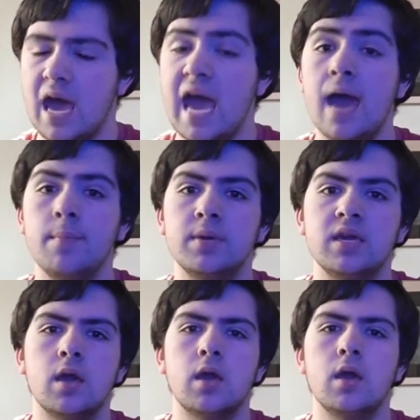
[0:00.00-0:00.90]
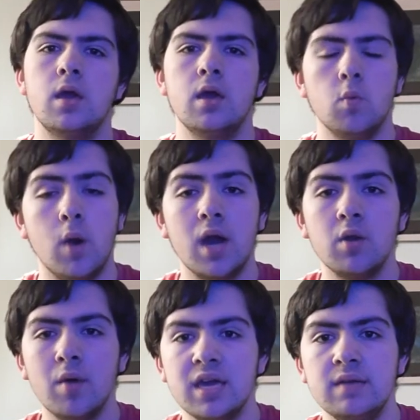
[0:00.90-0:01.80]
Abby. Why do
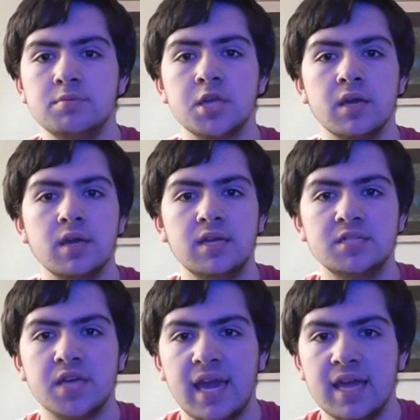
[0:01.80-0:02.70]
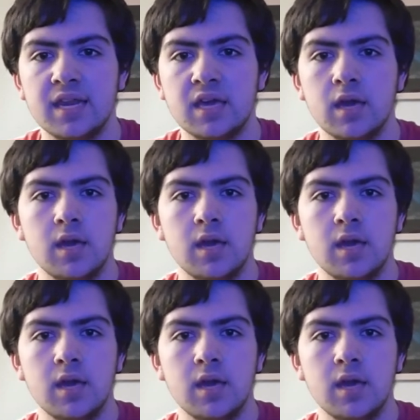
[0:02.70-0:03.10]
I keep saying it's Annie?